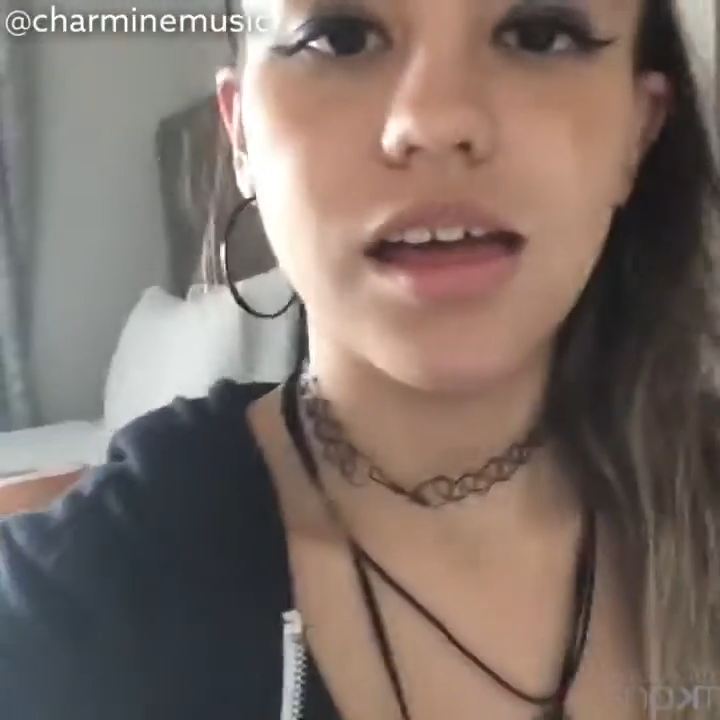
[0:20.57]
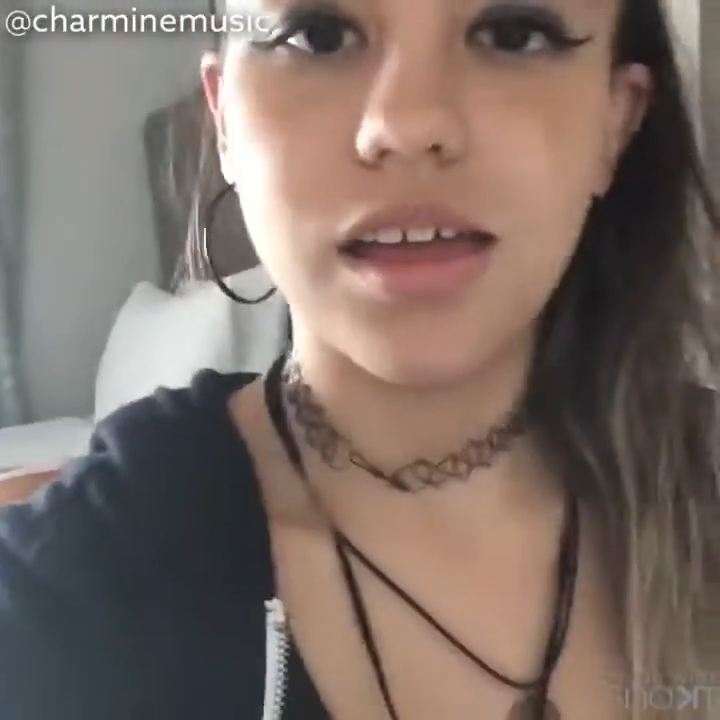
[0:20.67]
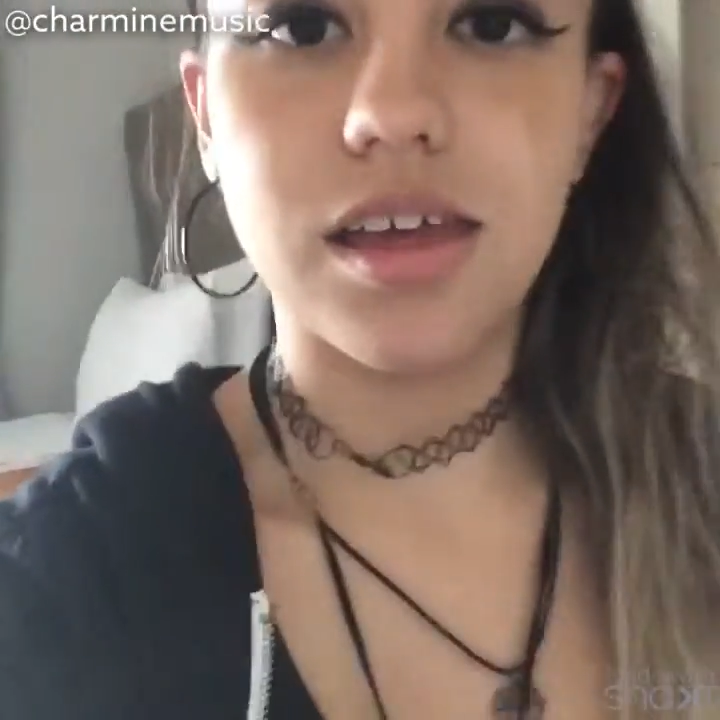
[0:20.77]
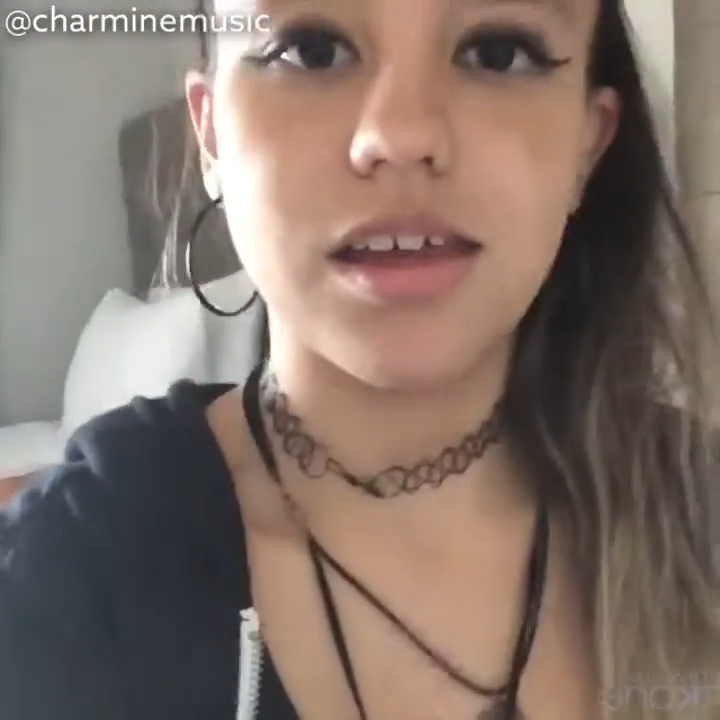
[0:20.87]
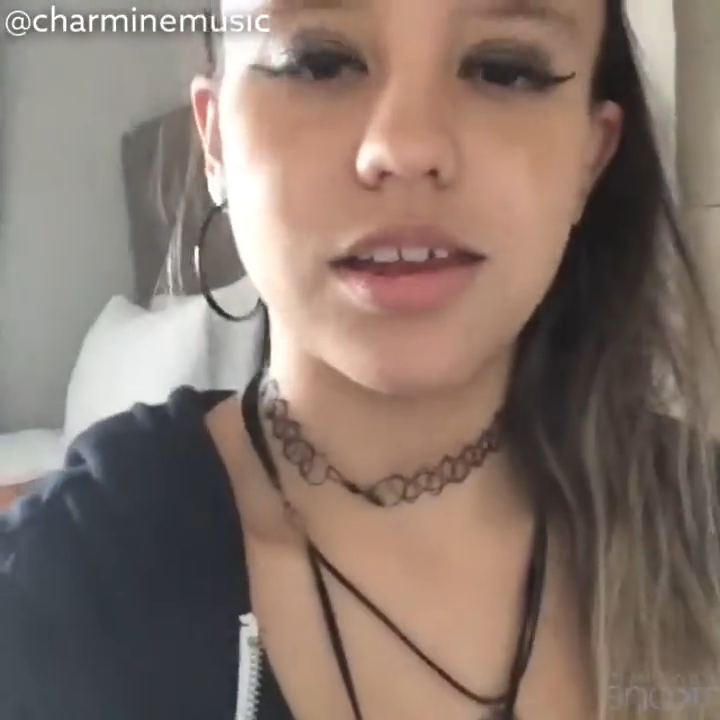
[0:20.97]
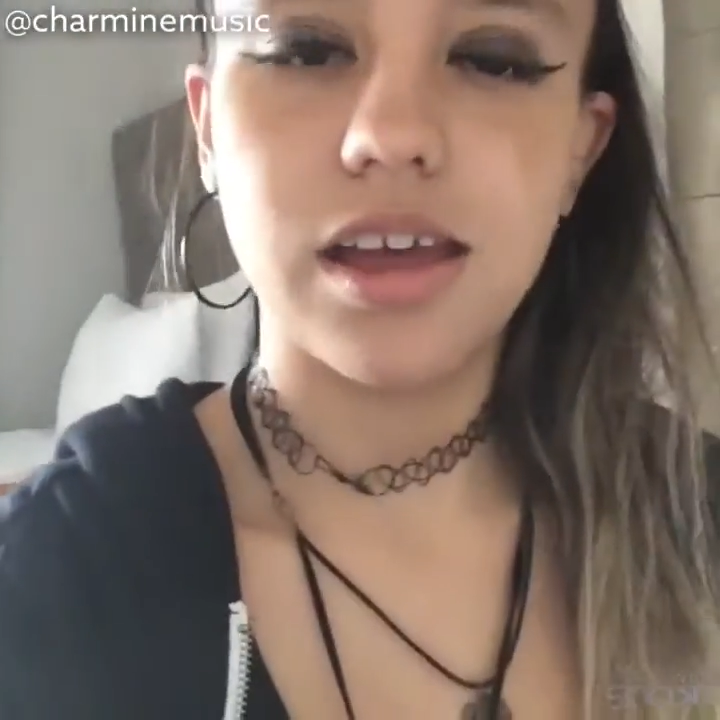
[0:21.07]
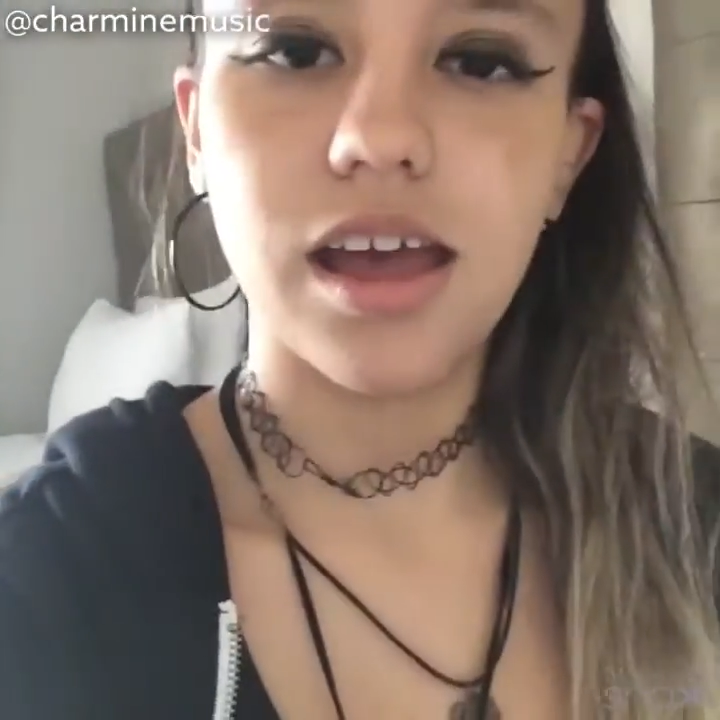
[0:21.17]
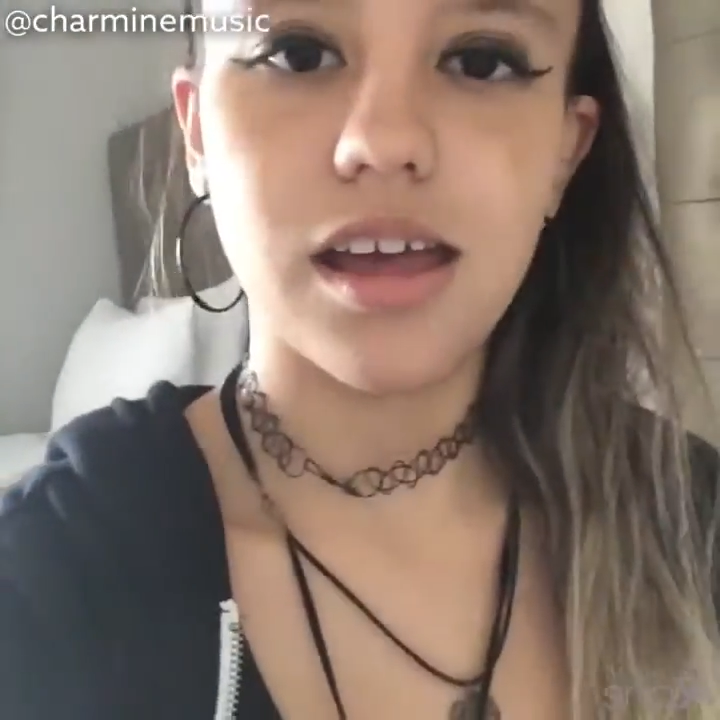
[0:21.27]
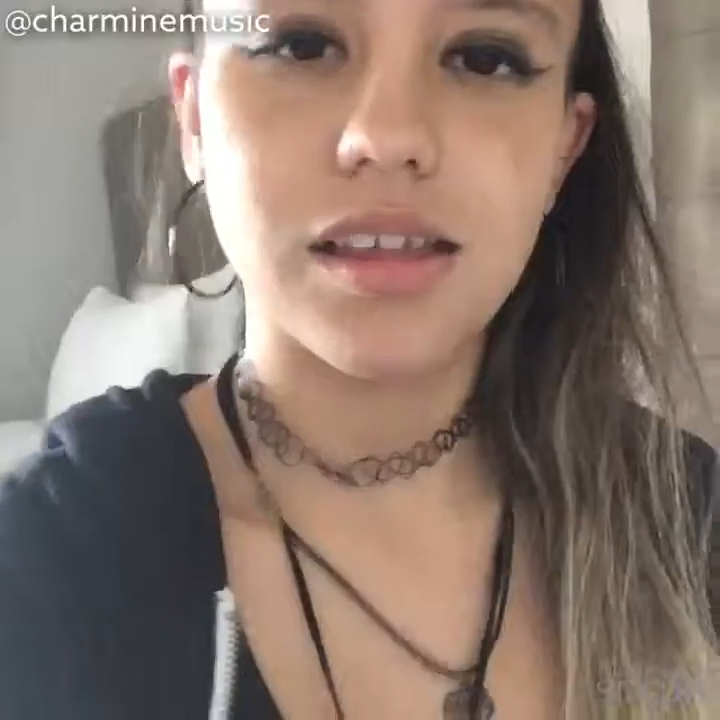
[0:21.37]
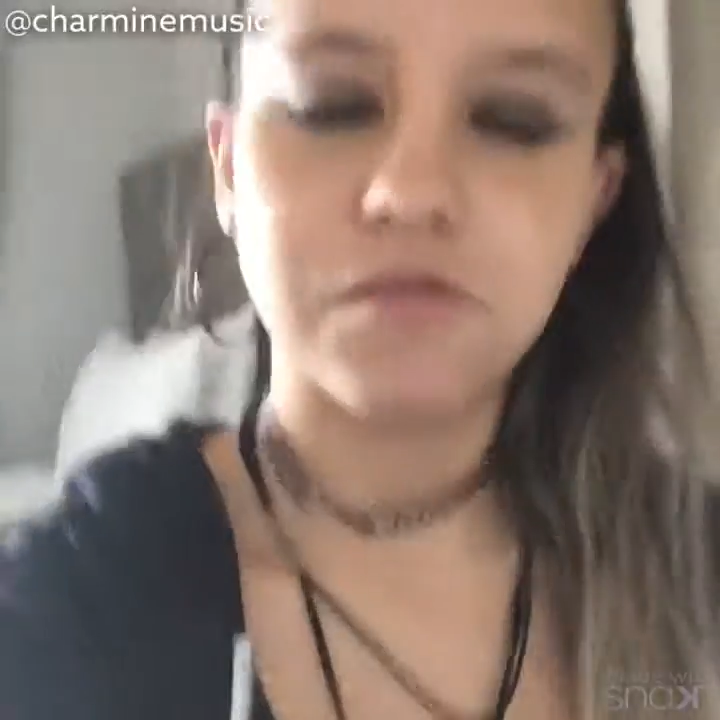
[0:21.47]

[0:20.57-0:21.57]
And yeah,